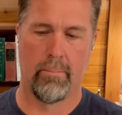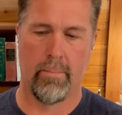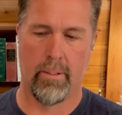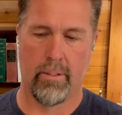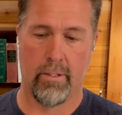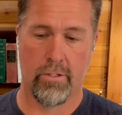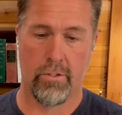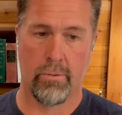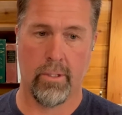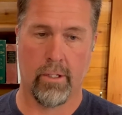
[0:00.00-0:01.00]
This
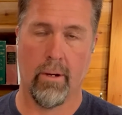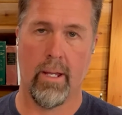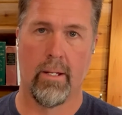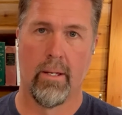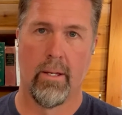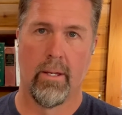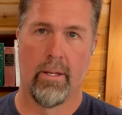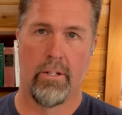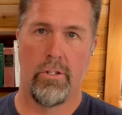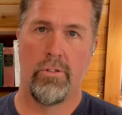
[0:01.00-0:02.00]
is really great.
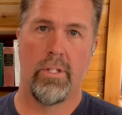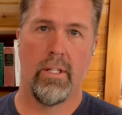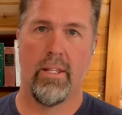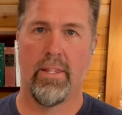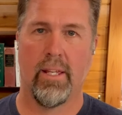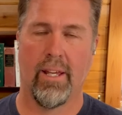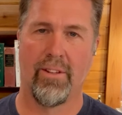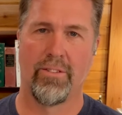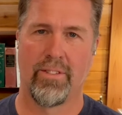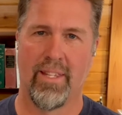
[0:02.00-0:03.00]
Do you see anything
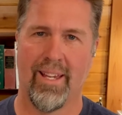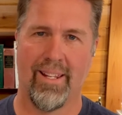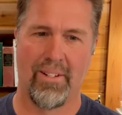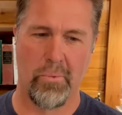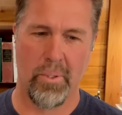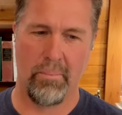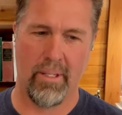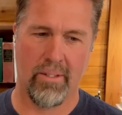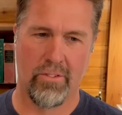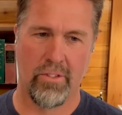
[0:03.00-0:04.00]
else that would
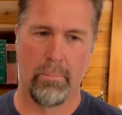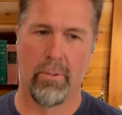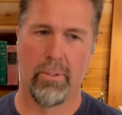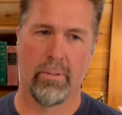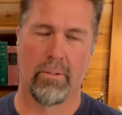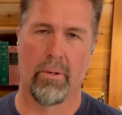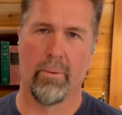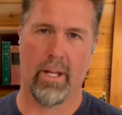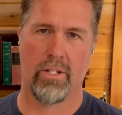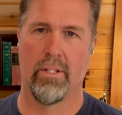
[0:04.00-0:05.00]
be a simple
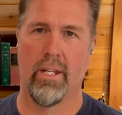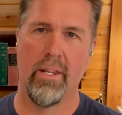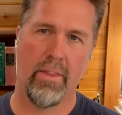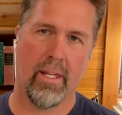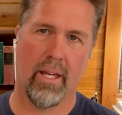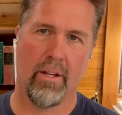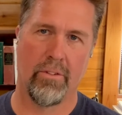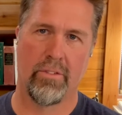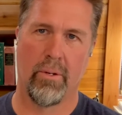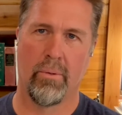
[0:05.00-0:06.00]
correction? Anything
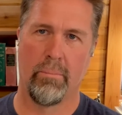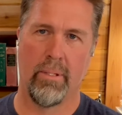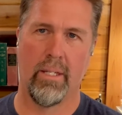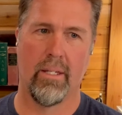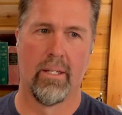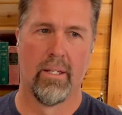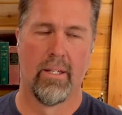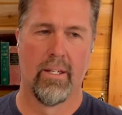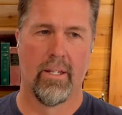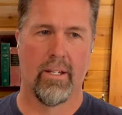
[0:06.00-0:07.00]
else that would be
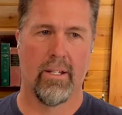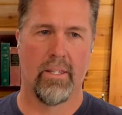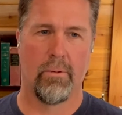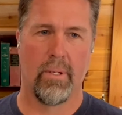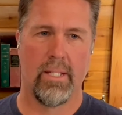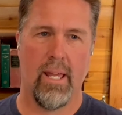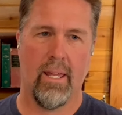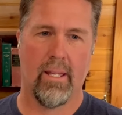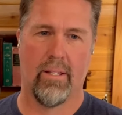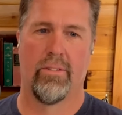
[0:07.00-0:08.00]
that would
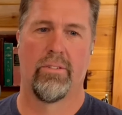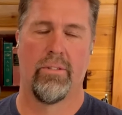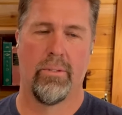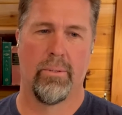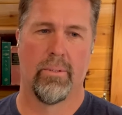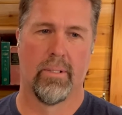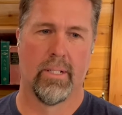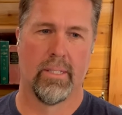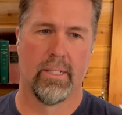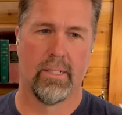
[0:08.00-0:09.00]
take us to
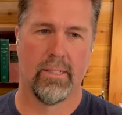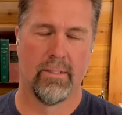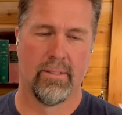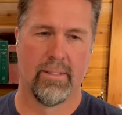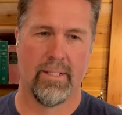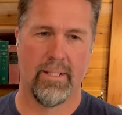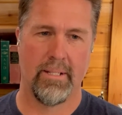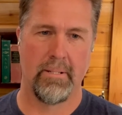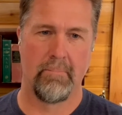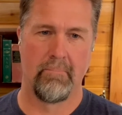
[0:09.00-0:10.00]
a little a